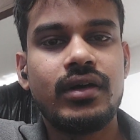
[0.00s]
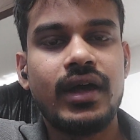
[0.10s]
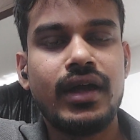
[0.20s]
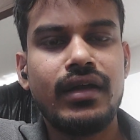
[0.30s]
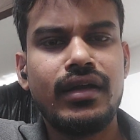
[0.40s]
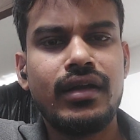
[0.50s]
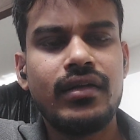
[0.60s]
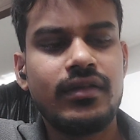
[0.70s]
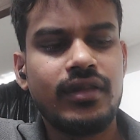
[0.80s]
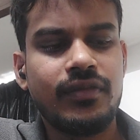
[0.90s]
and
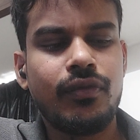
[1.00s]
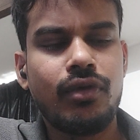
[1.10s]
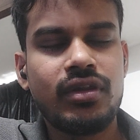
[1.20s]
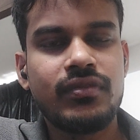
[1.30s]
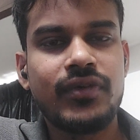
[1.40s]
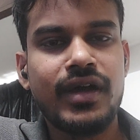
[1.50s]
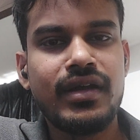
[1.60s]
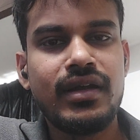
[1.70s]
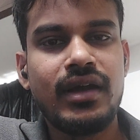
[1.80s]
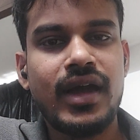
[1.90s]
the fourth
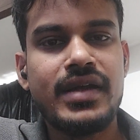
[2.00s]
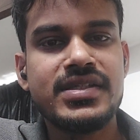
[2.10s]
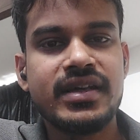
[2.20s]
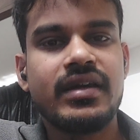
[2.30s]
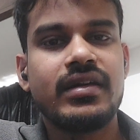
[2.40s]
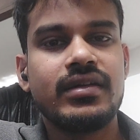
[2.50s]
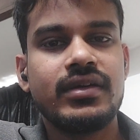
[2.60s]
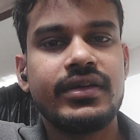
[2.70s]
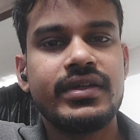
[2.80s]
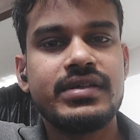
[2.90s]
final handshake
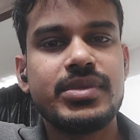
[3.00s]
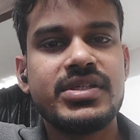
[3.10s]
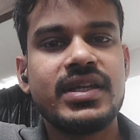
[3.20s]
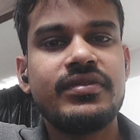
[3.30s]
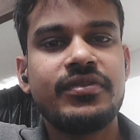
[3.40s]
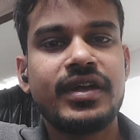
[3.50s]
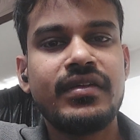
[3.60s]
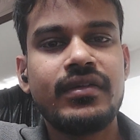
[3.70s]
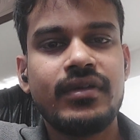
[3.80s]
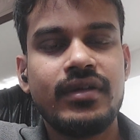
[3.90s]
is basically
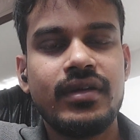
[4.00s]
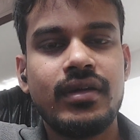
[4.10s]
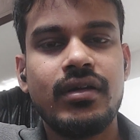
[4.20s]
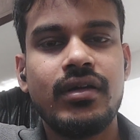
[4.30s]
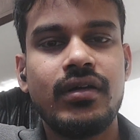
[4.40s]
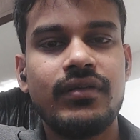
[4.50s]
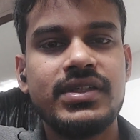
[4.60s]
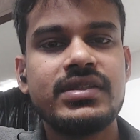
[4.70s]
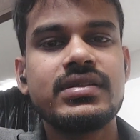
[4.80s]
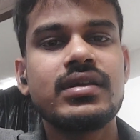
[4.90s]
fin, which
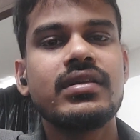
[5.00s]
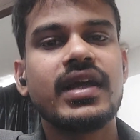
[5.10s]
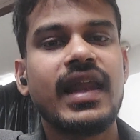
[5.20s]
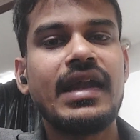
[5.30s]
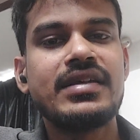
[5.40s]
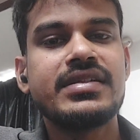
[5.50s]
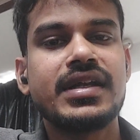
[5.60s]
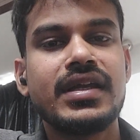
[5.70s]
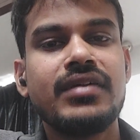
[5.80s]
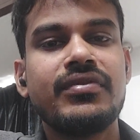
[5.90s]
is the client is
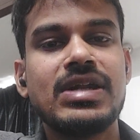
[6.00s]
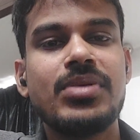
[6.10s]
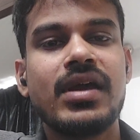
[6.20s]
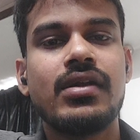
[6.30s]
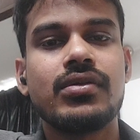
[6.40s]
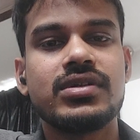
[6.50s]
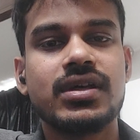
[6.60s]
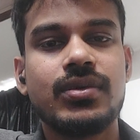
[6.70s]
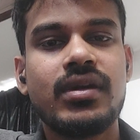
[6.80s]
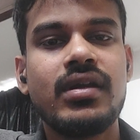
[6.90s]
sending a fin packet to the
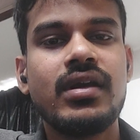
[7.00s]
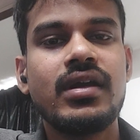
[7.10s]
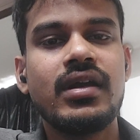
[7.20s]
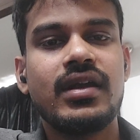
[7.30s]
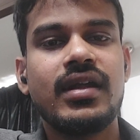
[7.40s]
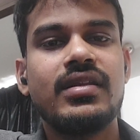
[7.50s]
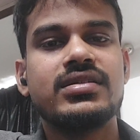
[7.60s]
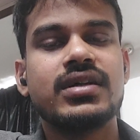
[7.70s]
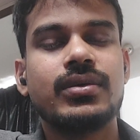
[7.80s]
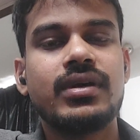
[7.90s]
server, telling the
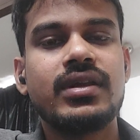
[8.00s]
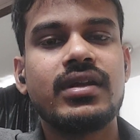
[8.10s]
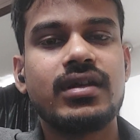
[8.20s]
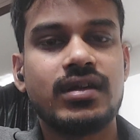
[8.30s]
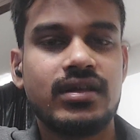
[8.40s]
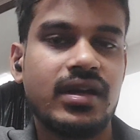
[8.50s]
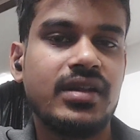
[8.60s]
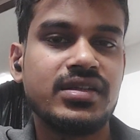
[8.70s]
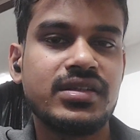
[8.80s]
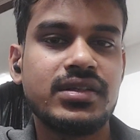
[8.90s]
server that the
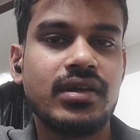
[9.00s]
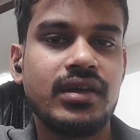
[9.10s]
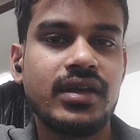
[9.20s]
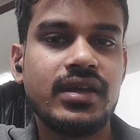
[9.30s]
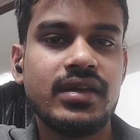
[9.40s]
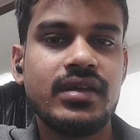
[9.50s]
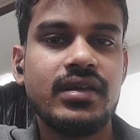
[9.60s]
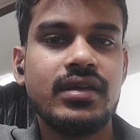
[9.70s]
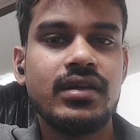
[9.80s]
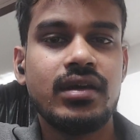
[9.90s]
connection is already.
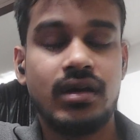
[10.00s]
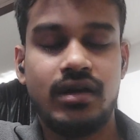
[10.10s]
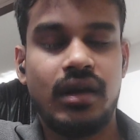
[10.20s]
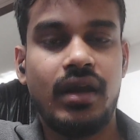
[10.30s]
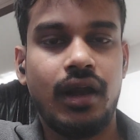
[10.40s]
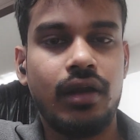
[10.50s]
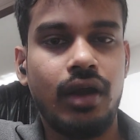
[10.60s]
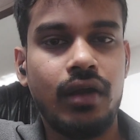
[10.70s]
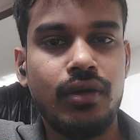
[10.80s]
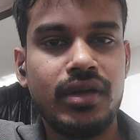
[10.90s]

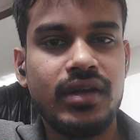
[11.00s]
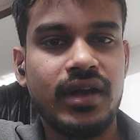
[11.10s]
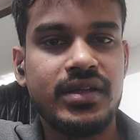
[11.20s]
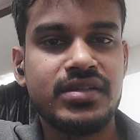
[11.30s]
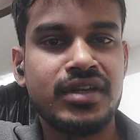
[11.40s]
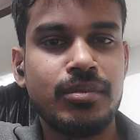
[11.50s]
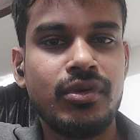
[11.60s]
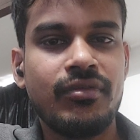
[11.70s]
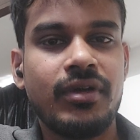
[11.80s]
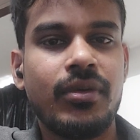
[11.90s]
I don't need the connection
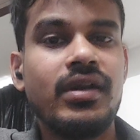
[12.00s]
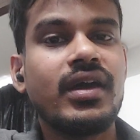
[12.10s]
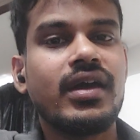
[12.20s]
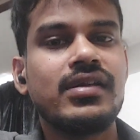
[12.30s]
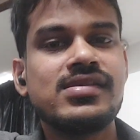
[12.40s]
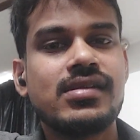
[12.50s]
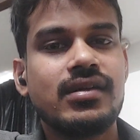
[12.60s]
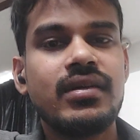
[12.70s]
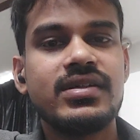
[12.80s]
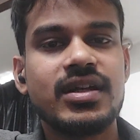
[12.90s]
anymore. If I want, I can
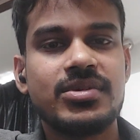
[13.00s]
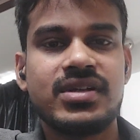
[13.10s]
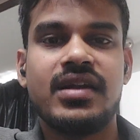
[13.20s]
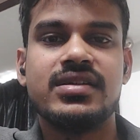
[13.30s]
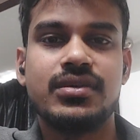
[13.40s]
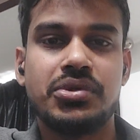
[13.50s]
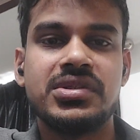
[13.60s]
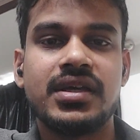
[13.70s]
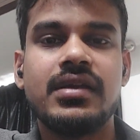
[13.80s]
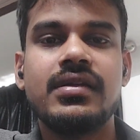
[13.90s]
establish a connection once
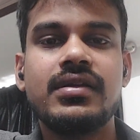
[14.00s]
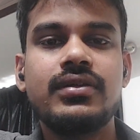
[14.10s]
again.